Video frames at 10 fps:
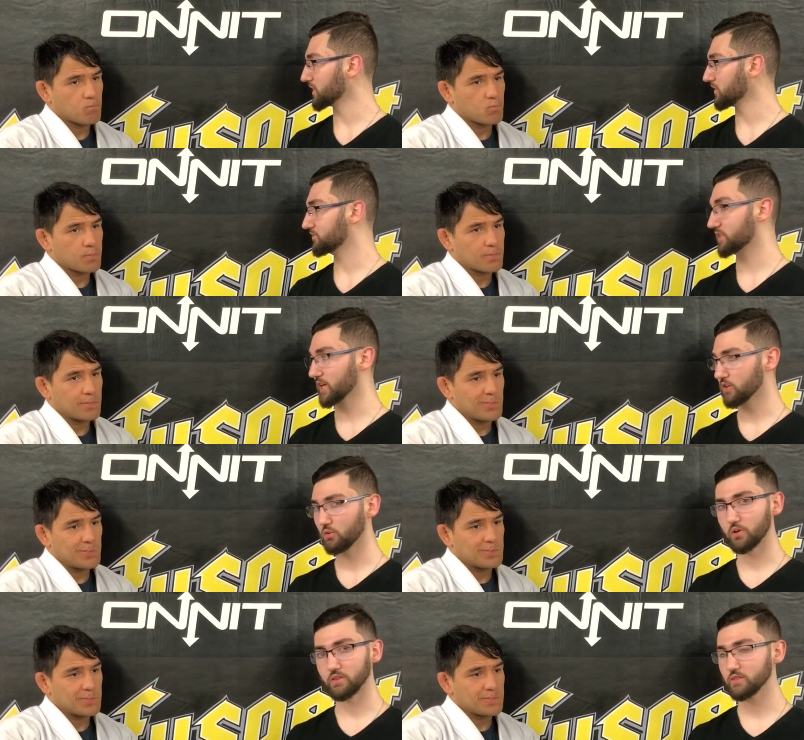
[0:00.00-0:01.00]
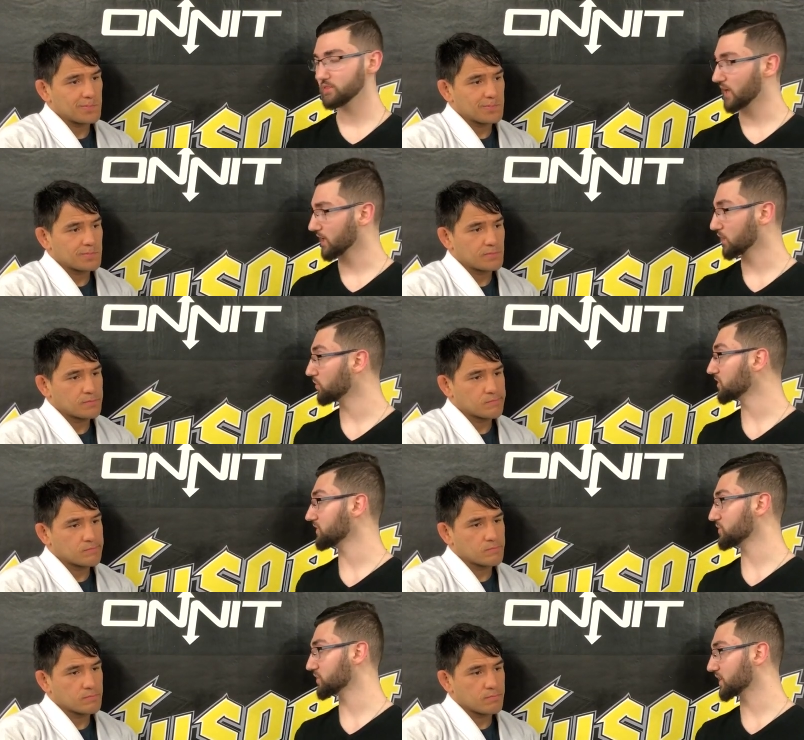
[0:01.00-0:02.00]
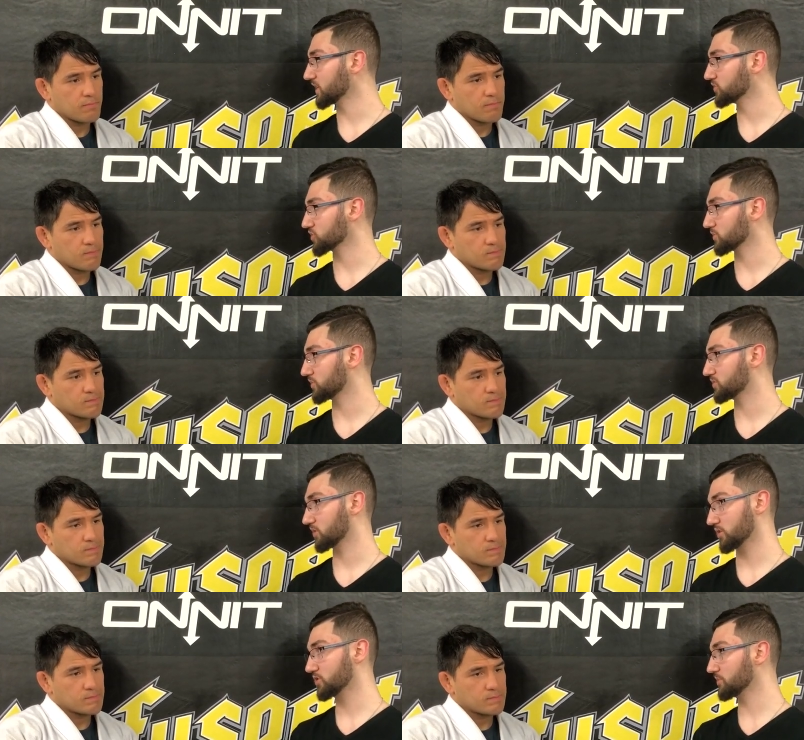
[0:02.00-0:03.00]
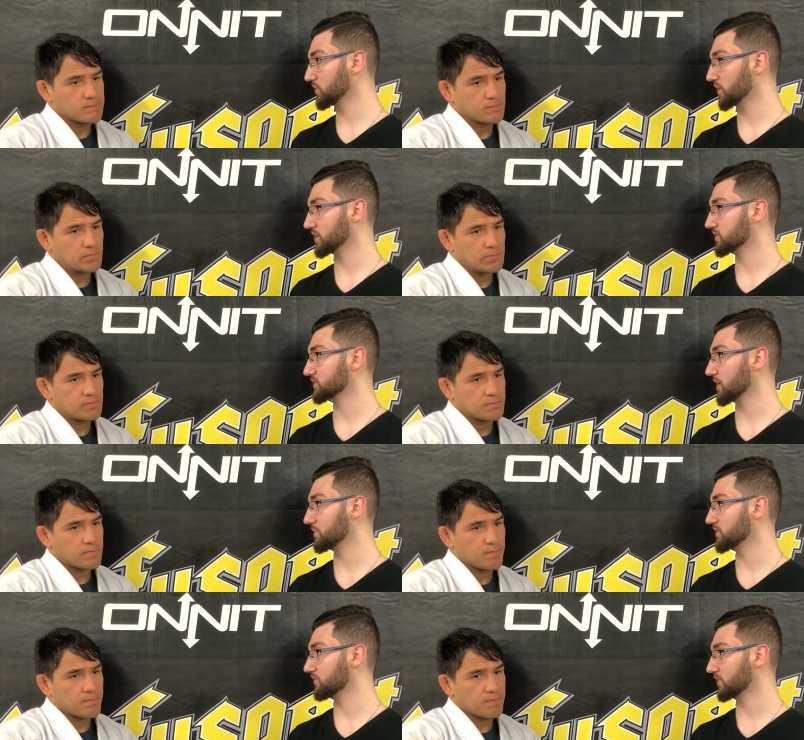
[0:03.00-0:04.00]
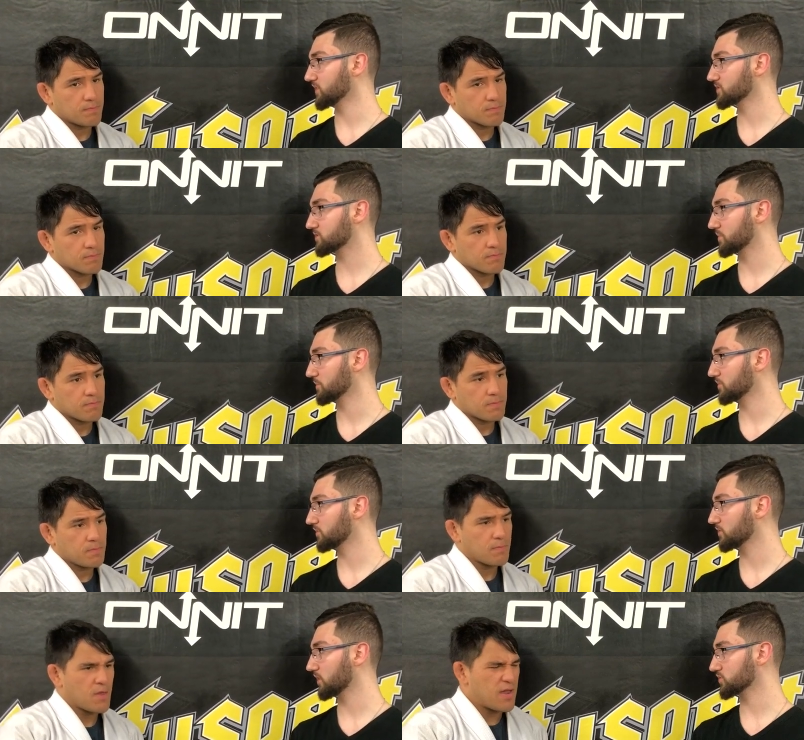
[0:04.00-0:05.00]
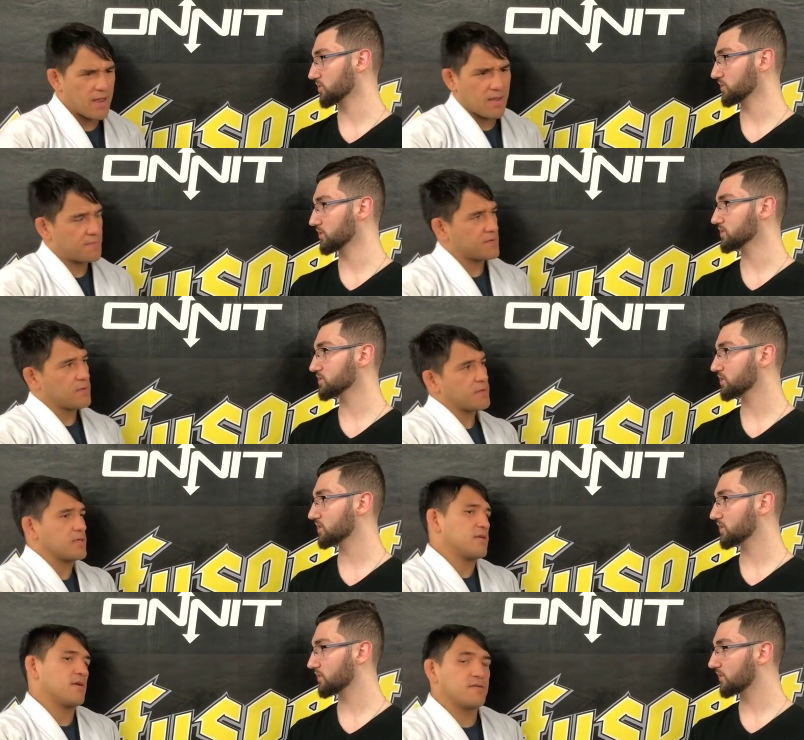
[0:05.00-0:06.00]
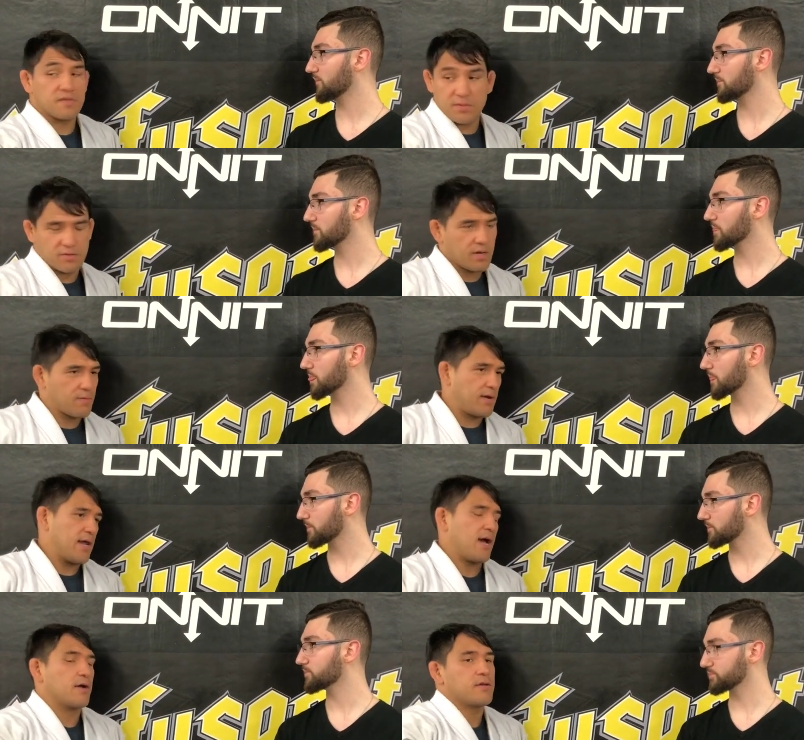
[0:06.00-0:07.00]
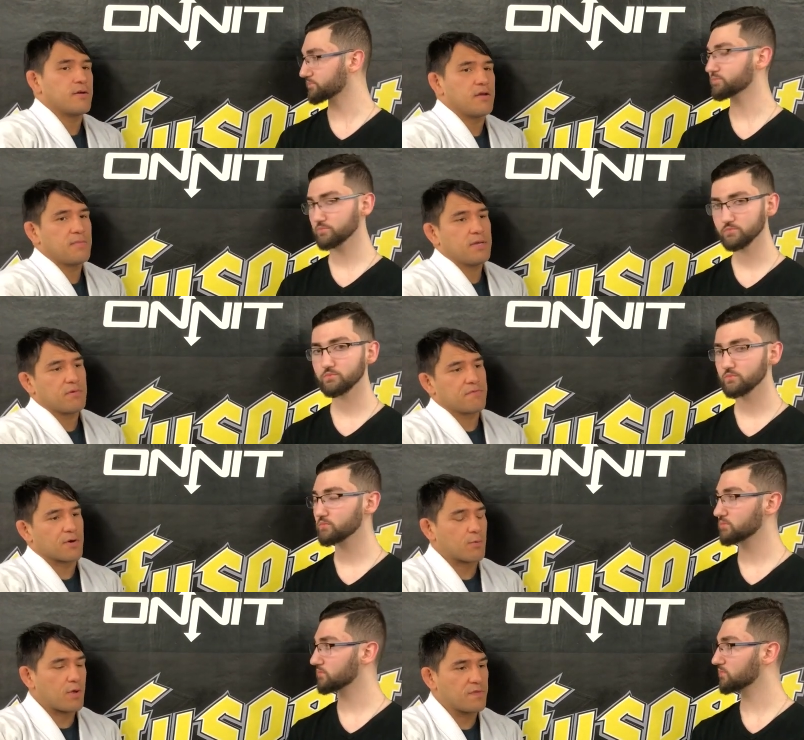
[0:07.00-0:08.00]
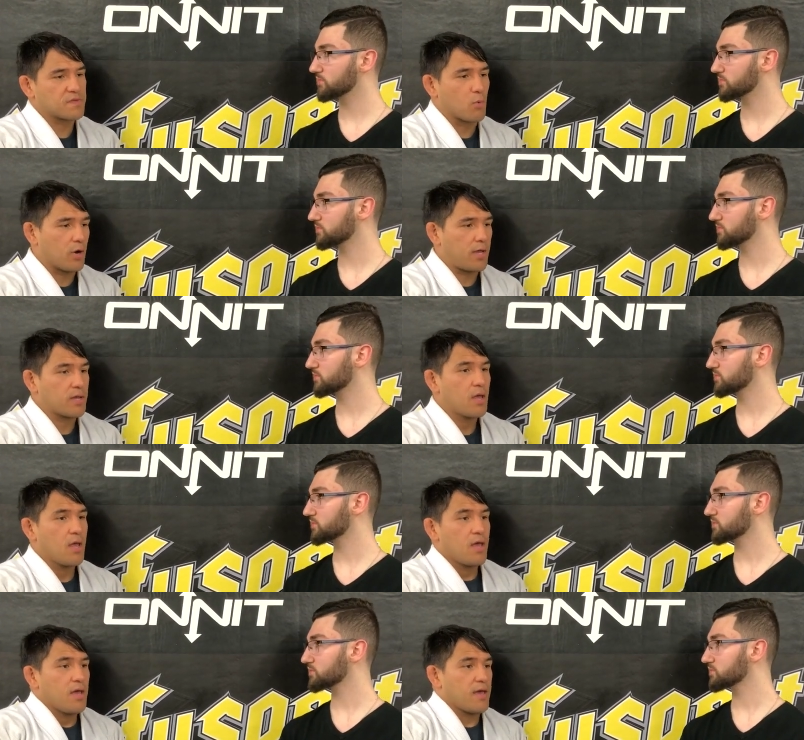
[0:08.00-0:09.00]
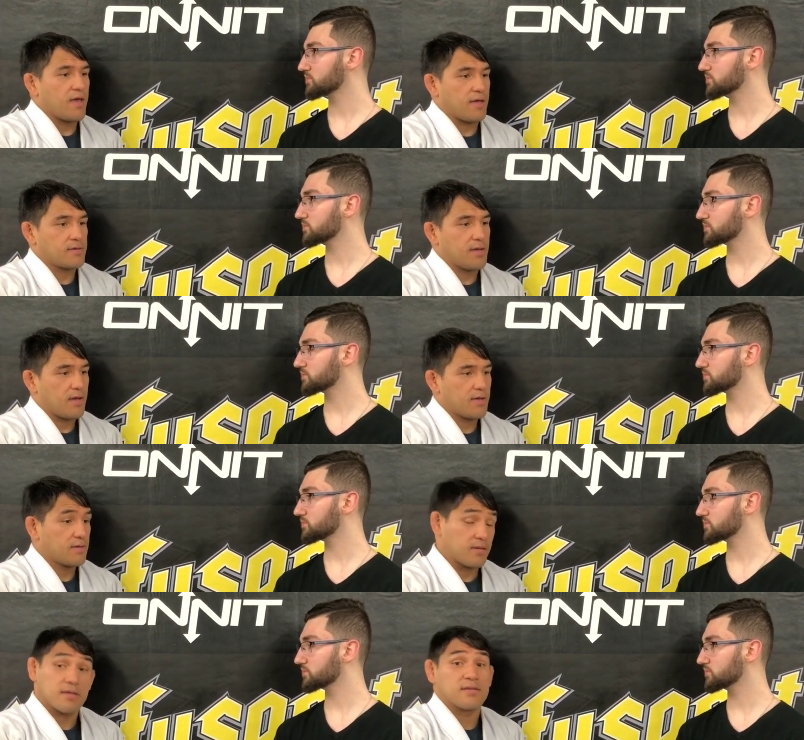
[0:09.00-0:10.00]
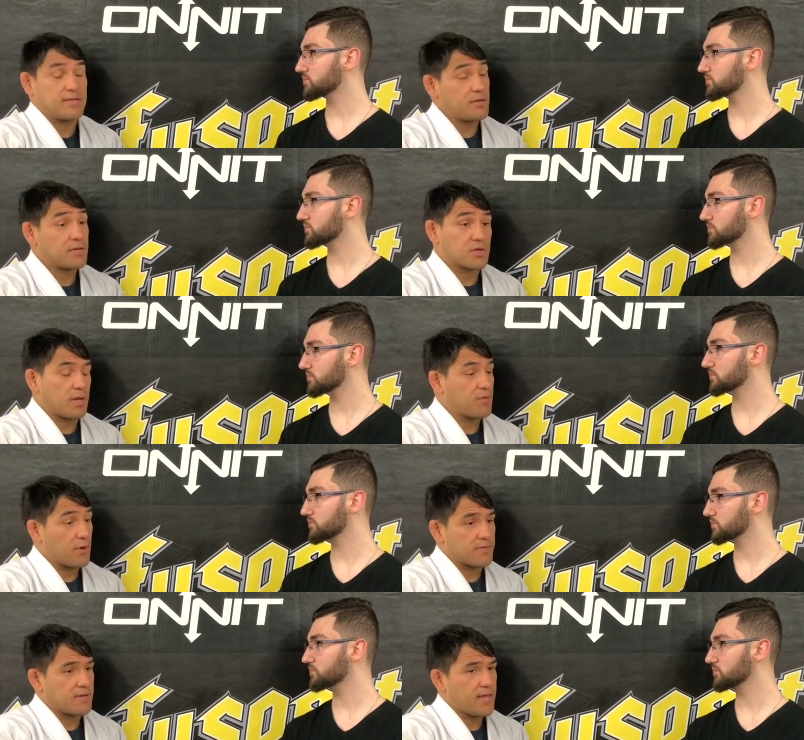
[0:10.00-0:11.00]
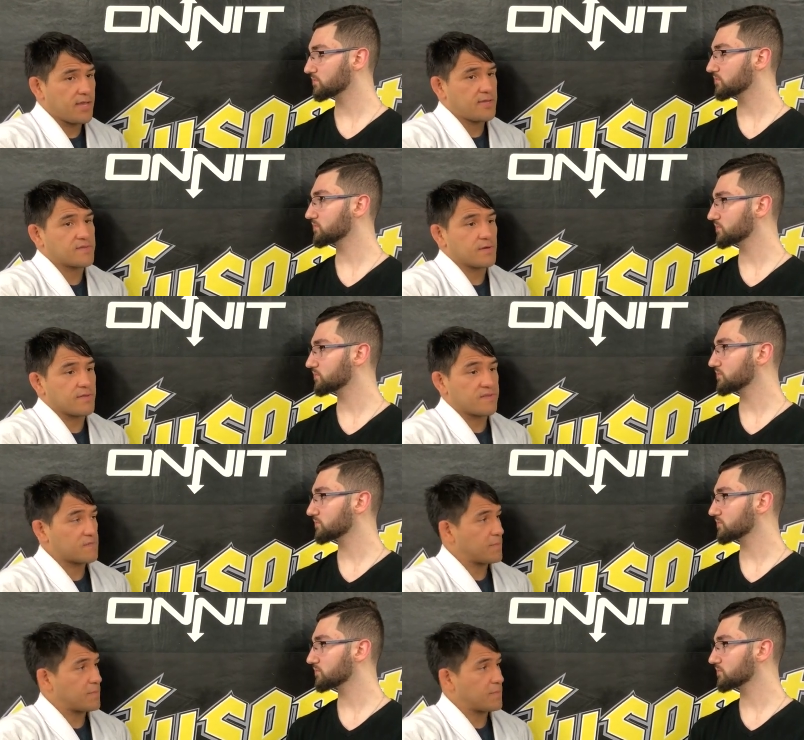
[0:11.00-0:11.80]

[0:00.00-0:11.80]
Speaker 1: in? If Daniel would knock on wood, if you would get injured, would, are you gonna be ready to step in the face Pitbull? Yeah, absolutely.
Speaker 2: You know, you see me training right now. You know what I mean? run this morning, and uh, you know, continue to train throughout the day. So this